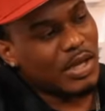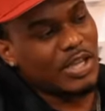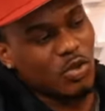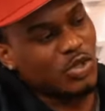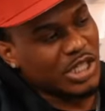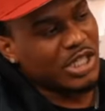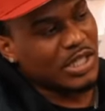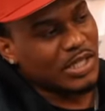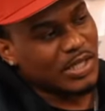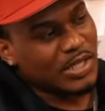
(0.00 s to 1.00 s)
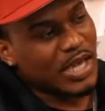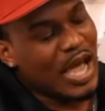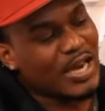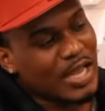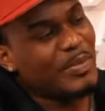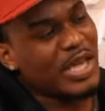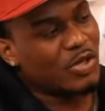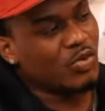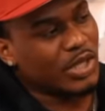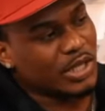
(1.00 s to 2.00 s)
and you GD. How that
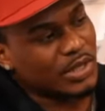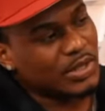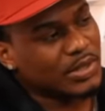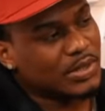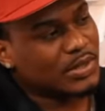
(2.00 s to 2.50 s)
make you look?